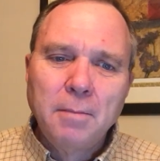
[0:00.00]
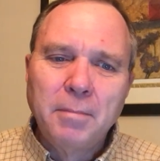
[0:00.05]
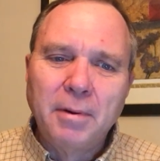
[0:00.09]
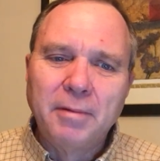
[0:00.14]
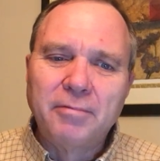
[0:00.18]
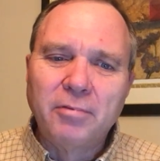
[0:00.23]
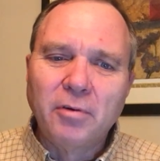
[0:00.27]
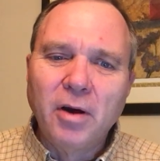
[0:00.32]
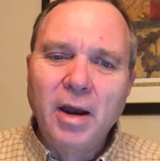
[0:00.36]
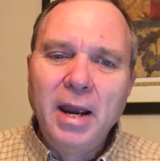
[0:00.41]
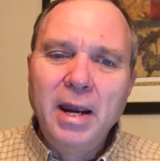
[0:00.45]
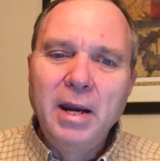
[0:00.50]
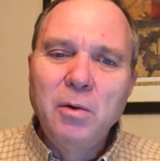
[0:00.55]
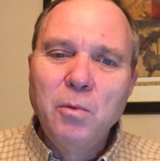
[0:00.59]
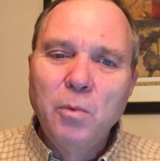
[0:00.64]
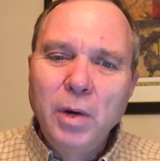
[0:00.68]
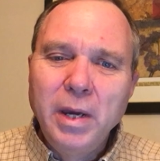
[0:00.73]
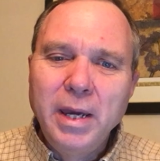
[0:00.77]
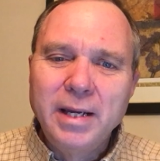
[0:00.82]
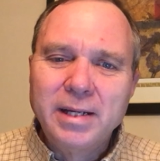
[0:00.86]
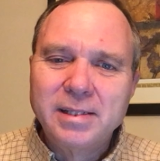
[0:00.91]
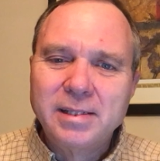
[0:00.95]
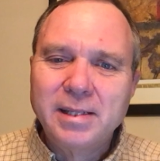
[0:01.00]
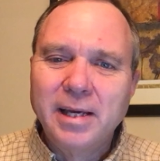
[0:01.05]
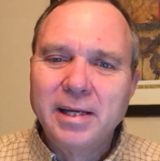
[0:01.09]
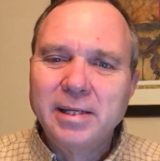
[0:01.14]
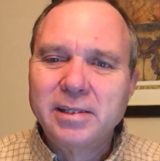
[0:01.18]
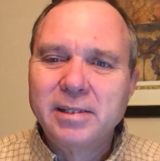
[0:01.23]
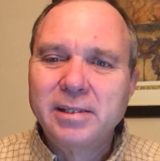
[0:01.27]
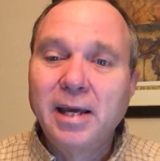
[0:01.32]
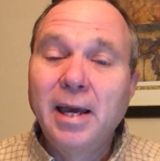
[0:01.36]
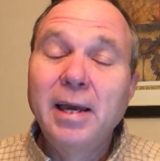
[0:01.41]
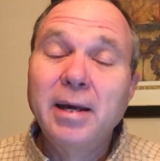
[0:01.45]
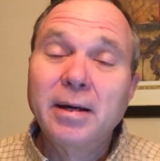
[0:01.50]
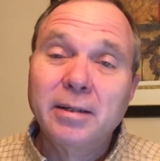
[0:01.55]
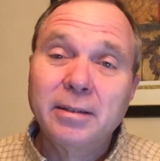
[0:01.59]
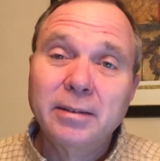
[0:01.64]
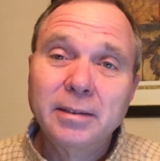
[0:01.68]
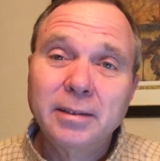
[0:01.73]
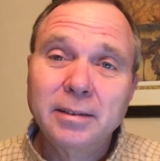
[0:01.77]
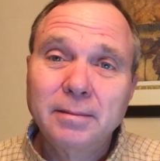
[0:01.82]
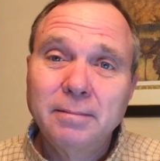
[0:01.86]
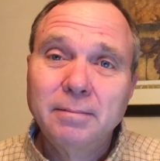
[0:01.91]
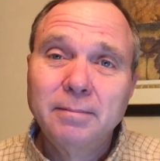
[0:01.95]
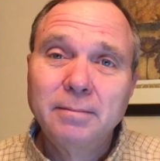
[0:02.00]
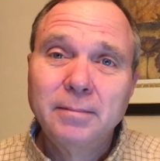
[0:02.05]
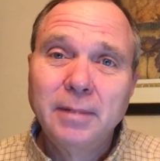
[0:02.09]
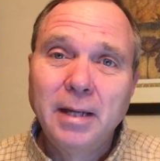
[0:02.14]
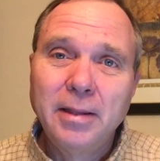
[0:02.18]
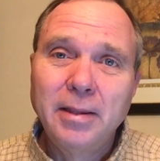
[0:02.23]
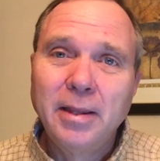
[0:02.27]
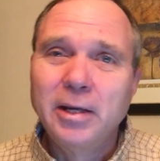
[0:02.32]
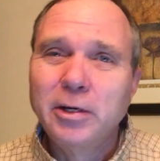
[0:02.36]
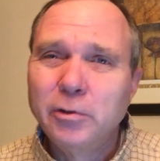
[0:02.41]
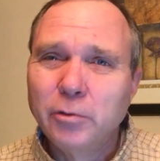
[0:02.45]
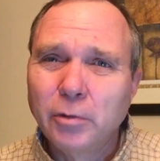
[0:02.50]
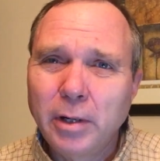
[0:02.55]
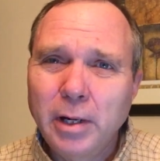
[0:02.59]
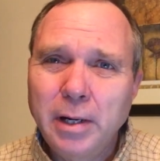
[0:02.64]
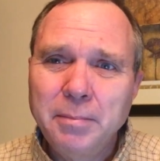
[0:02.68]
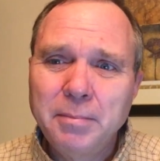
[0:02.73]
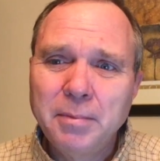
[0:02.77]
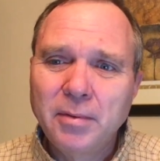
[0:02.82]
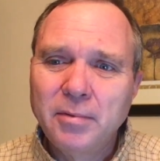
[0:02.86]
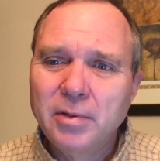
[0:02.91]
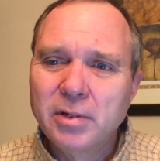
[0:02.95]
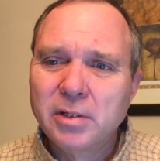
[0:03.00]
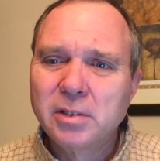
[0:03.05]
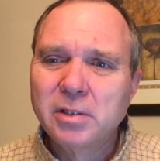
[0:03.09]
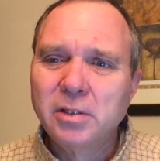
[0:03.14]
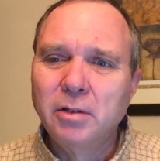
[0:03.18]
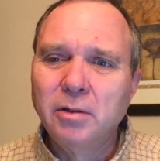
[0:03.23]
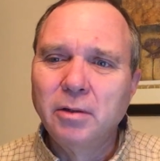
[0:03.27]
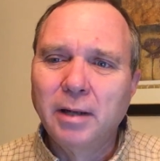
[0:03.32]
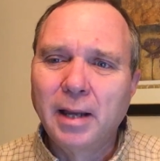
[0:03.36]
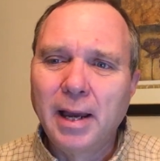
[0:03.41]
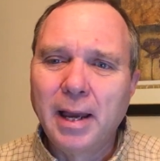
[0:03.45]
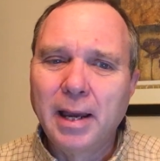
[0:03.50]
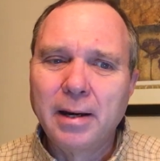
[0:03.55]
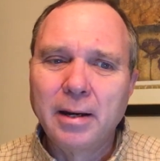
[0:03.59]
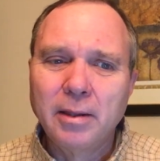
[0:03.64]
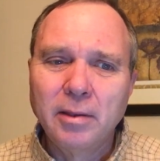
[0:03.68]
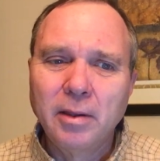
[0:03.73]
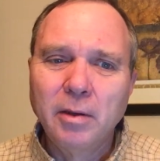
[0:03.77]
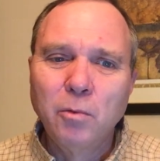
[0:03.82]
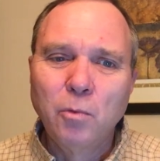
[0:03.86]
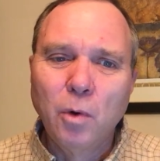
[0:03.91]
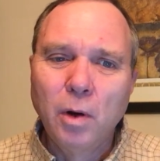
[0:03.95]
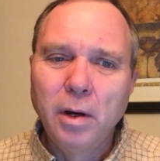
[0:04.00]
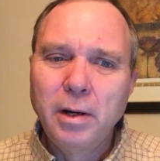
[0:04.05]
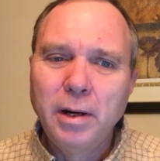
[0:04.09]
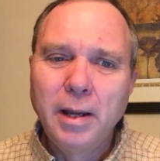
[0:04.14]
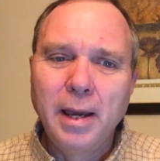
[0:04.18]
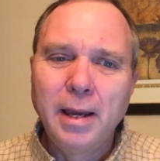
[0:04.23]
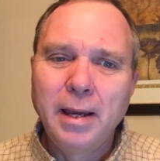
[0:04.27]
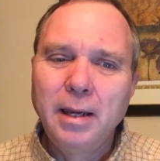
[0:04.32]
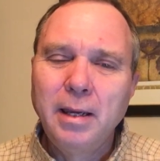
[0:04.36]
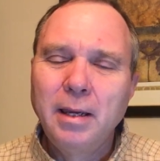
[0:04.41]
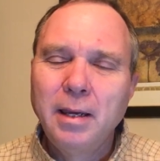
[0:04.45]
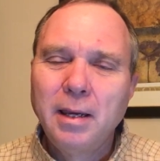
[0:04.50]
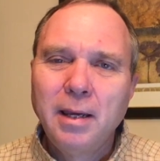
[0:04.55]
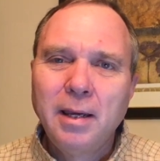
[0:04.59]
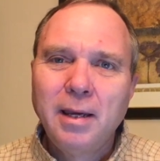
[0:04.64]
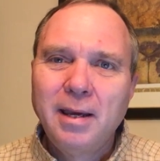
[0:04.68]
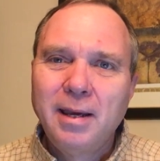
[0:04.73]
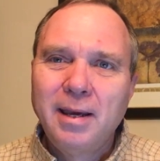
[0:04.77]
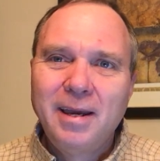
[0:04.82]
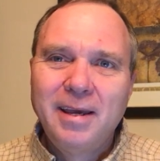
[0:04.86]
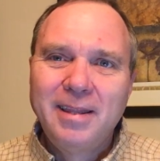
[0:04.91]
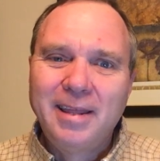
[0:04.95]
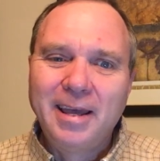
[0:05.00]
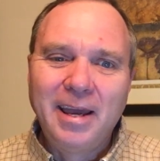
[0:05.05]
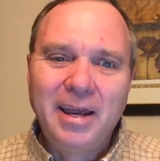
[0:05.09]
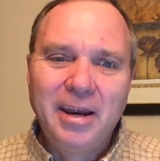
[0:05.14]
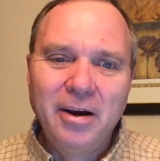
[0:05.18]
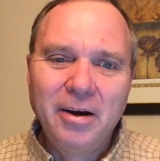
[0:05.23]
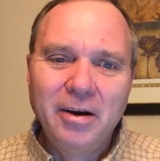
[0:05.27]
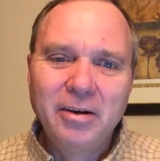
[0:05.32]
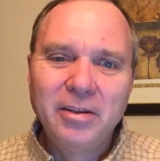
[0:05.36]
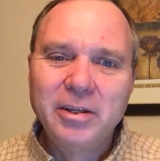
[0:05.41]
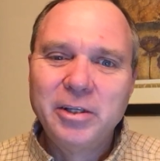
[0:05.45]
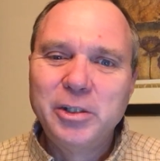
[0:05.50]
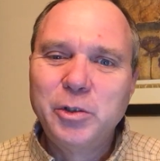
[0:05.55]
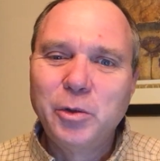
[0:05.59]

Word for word: But for eight weeks they sailed and they dreamed of this new land. And then one day they hear the